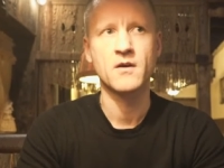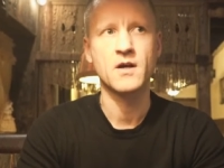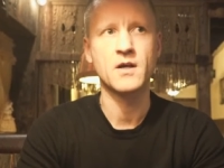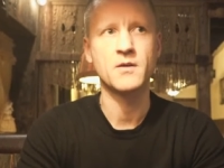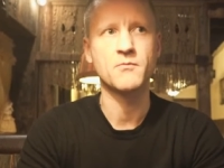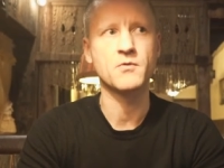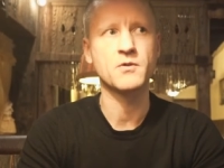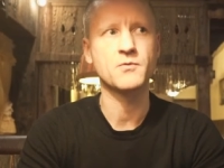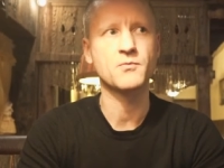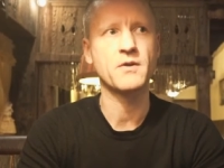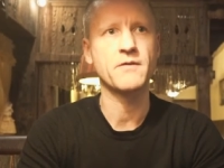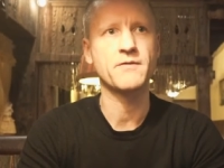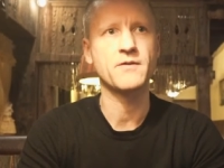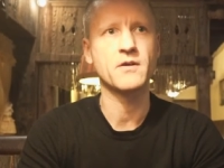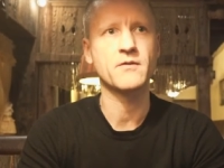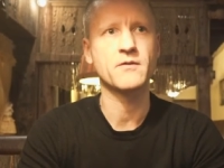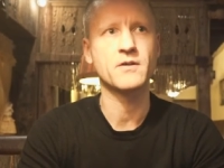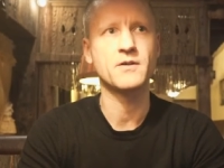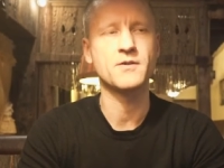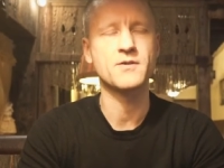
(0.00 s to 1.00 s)
And what we have
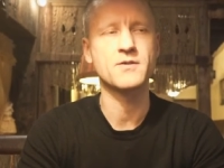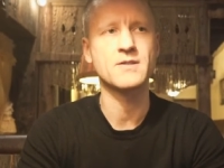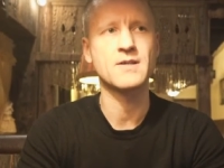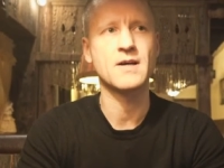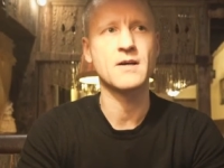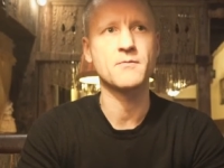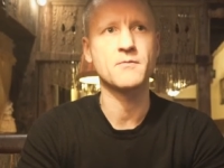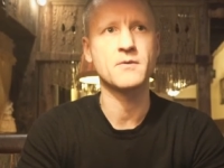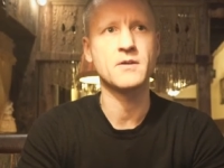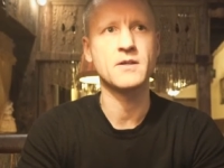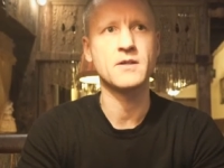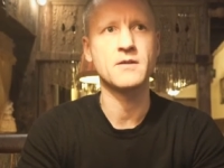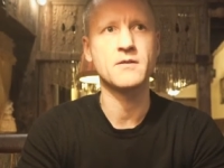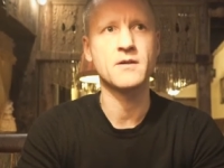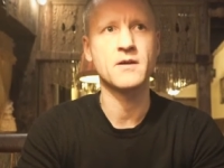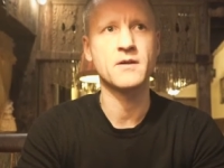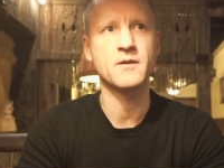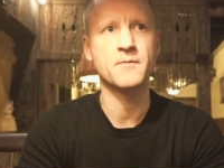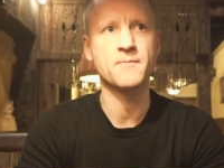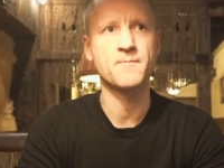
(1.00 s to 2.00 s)
done there is that
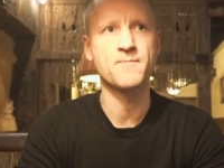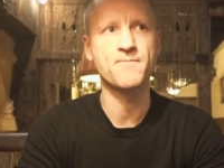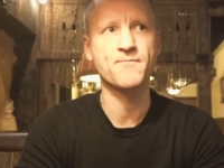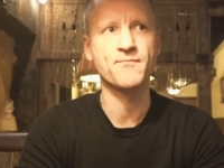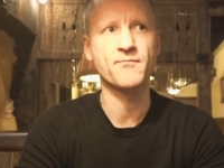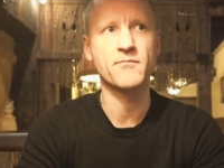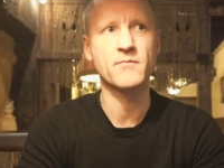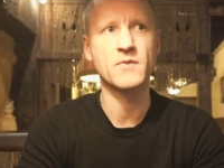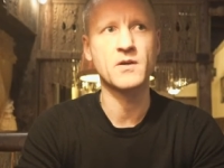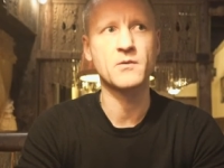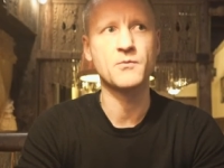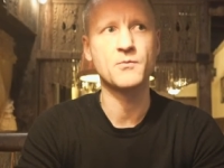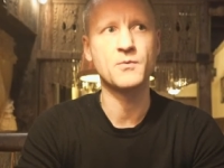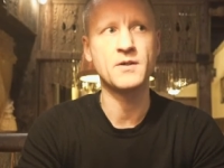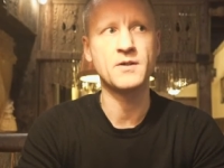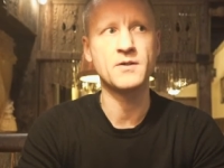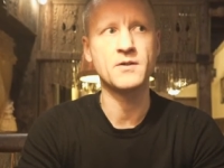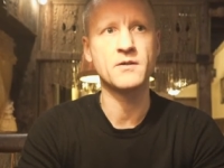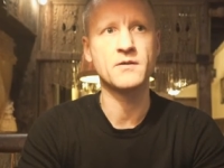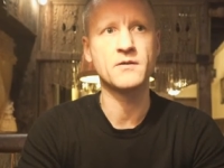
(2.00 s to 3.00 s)
we
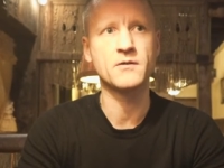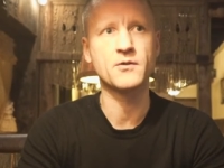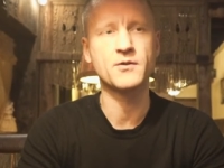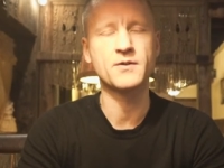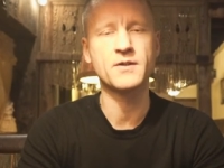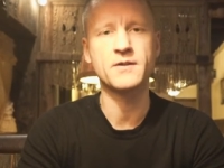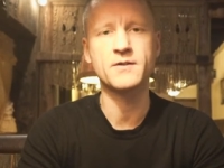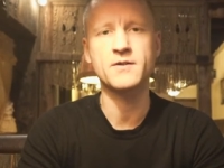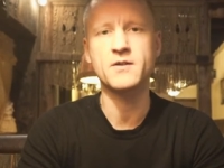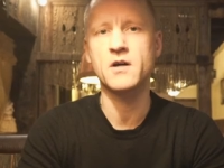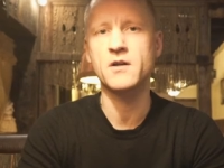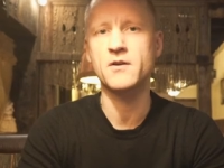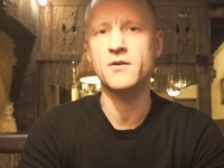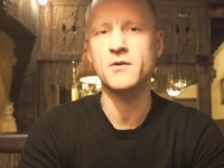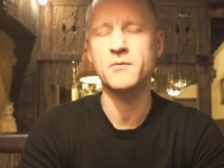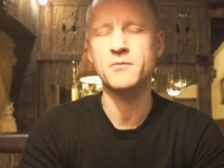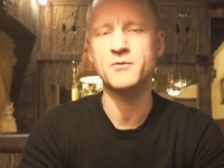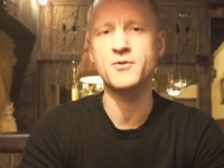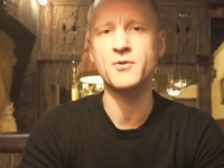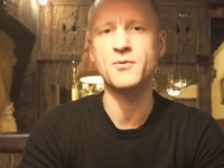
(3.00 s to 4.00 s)
looked at
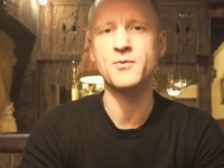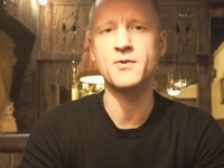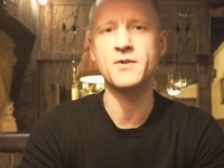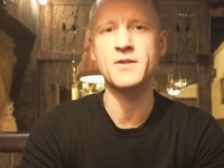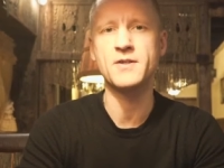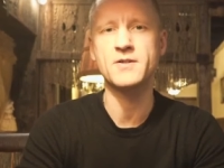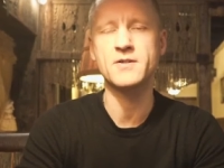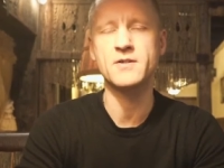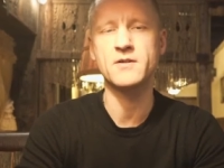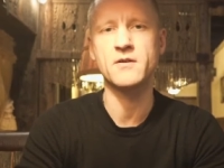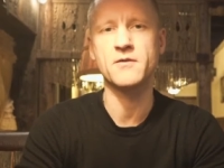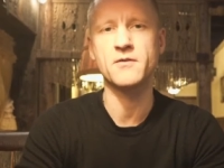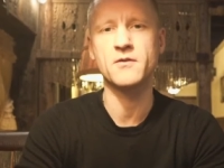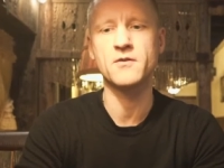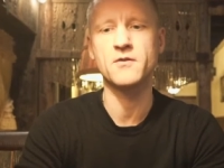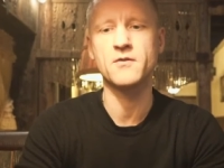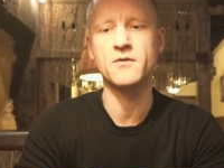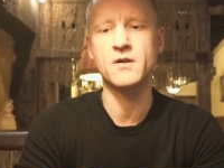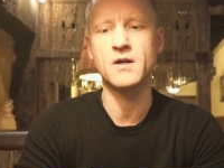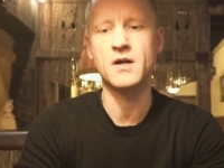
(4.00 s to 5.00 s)
other opportunities and
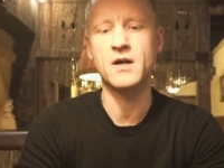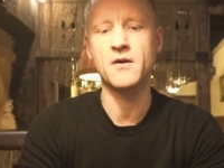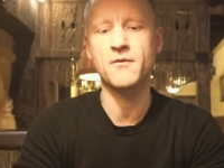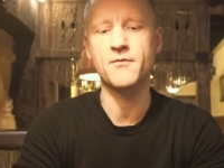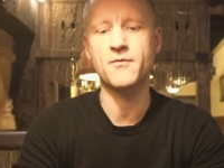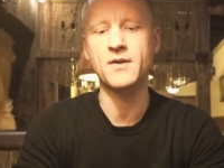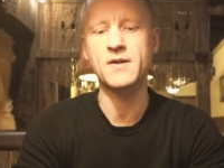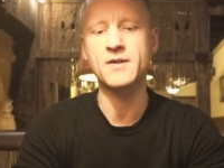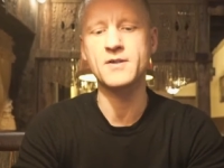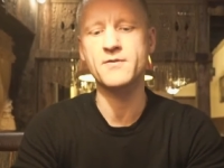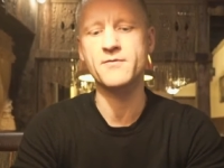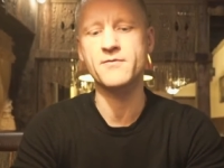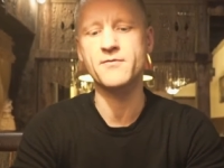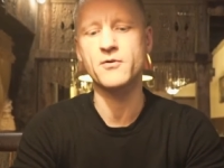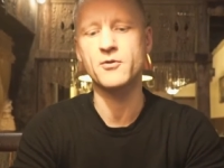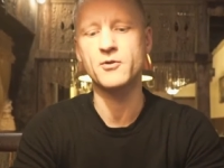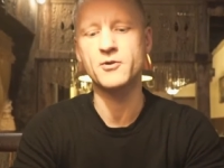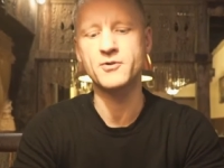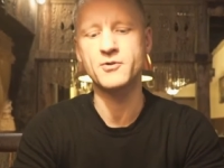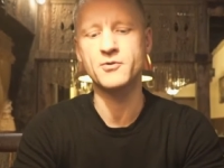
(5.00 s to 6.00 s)
other things
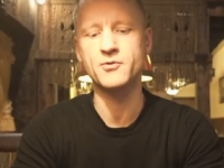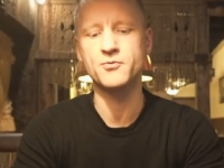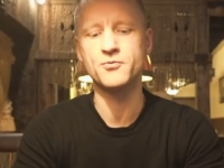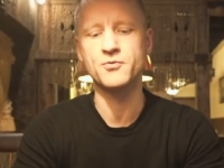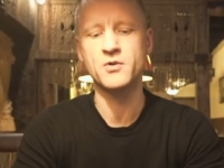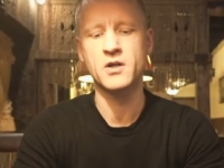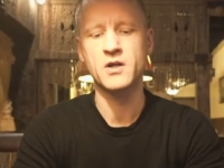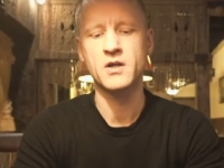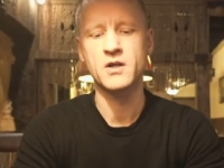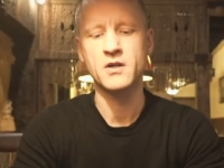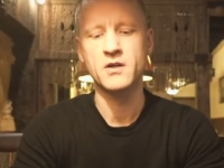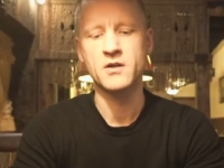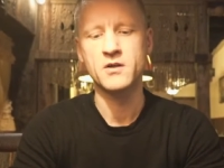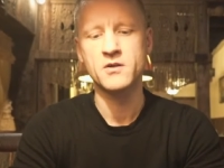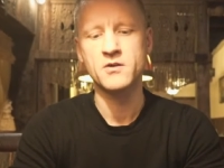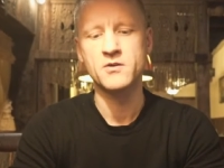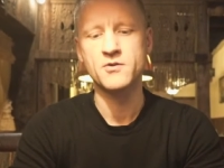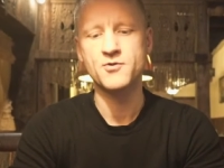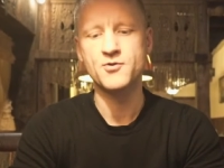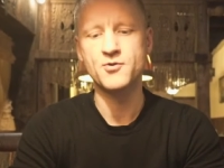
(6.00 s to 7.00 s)
for her
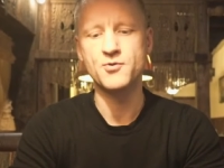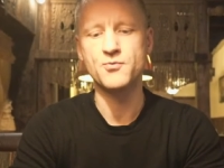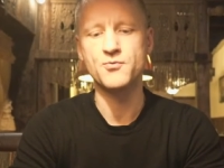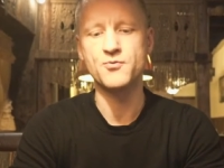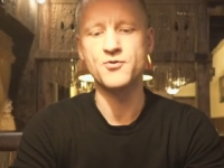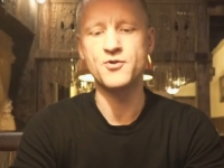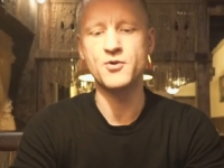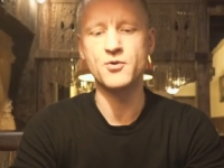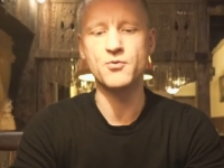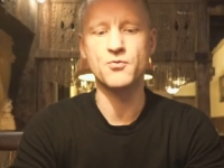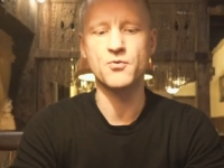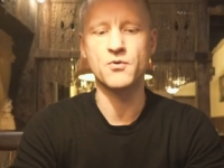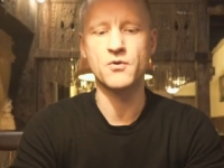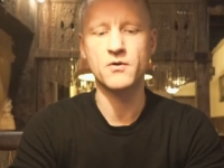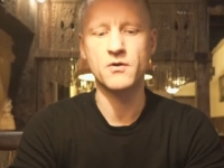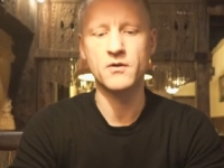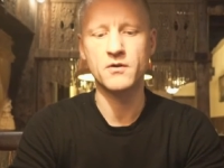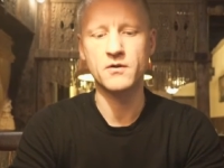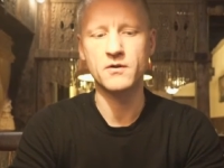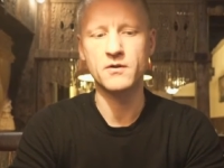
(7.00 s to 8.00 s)
to do
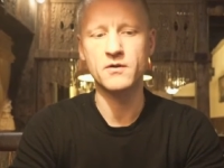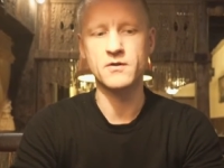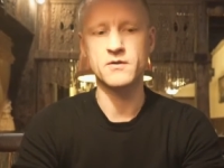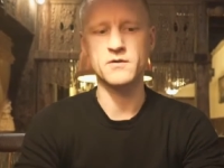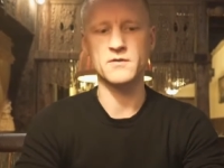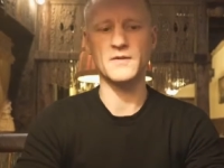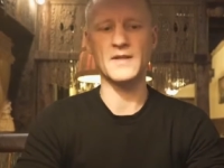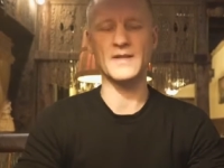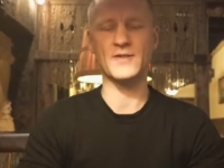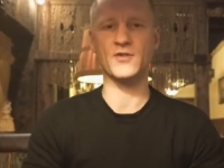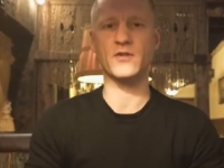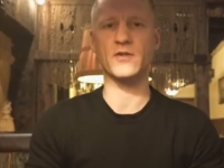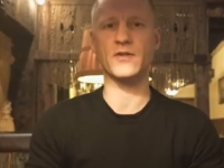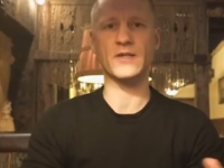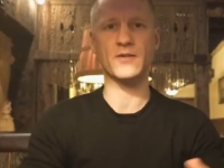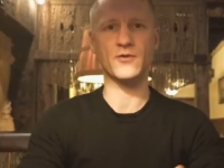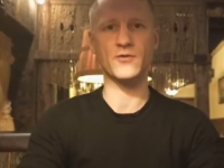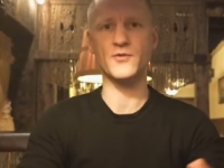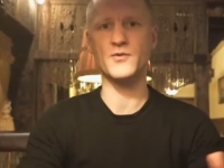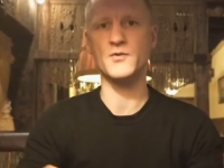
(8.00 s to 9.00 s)
that's
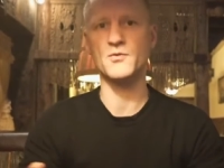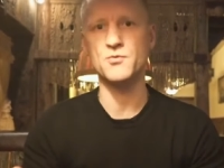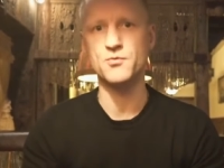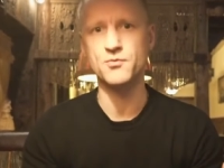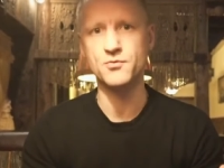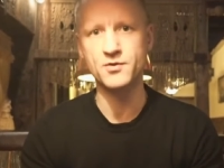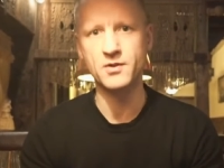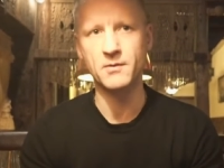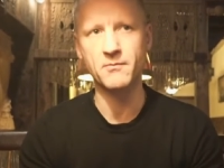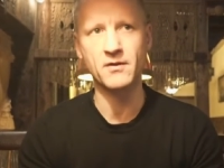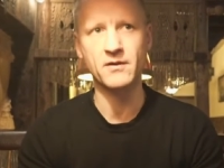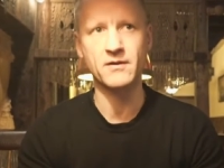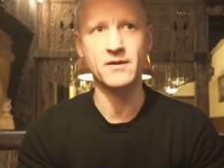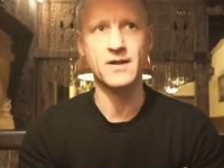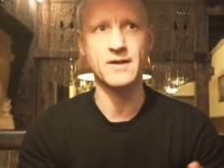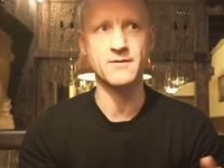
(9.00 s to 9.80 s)
connected to something that